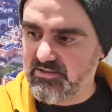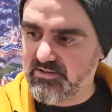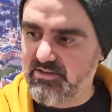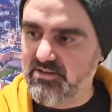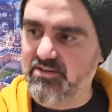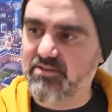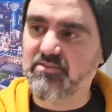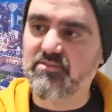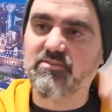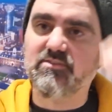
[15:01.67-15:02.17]

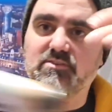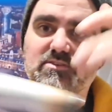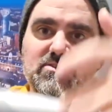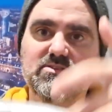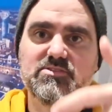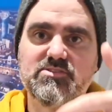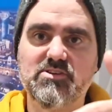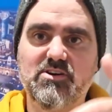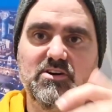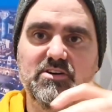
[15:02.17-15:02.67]
the
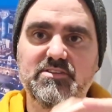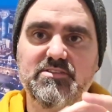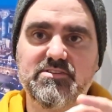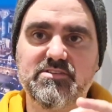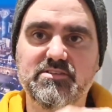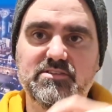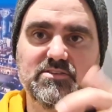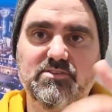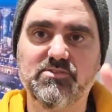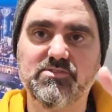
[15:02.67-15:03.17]

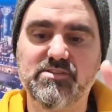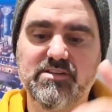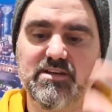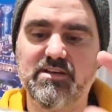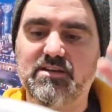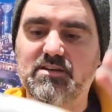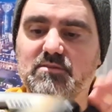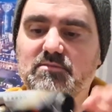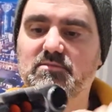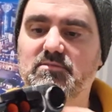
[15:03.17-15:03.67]
sides, because
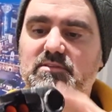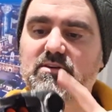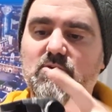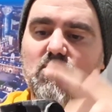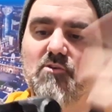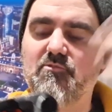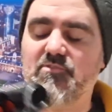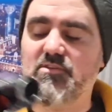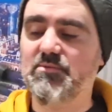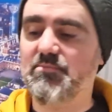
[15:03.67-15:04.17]
they're
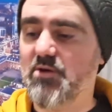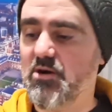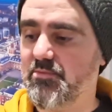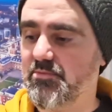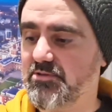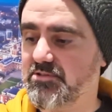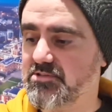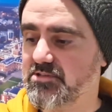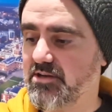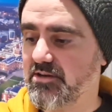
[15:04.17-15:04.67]
off at the
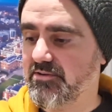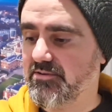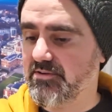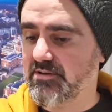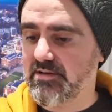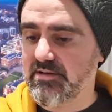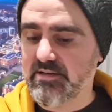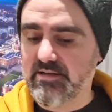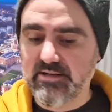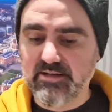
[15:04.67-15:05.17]
moment. So
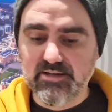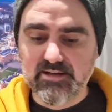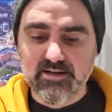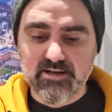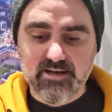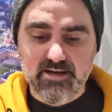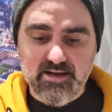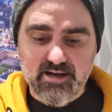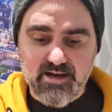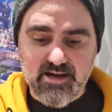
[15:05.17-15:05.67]

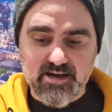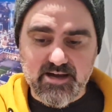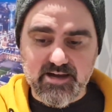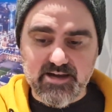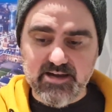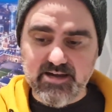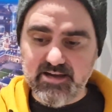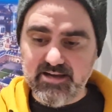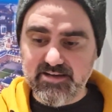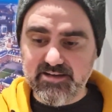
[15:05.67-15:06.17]

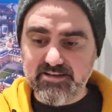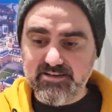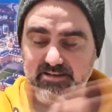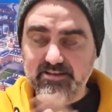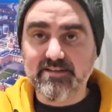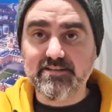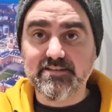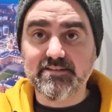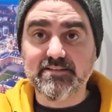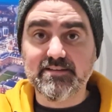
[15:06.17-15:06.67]

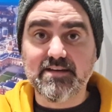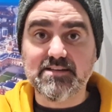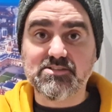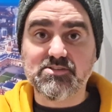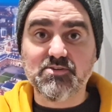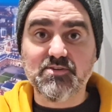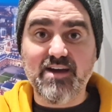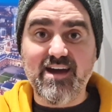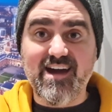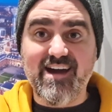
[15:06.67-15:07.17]
let's
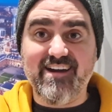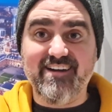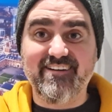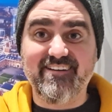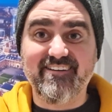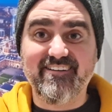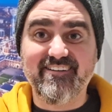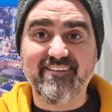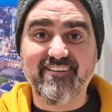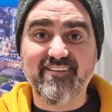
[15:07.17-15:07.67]
do that.
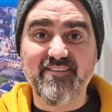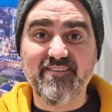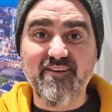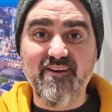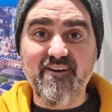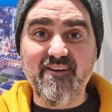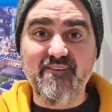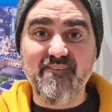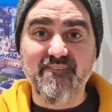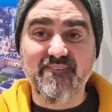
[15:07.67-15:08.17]

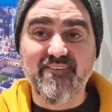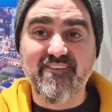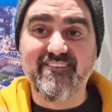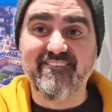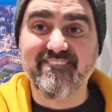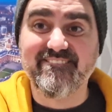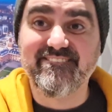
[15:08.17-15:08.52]
Woohoo!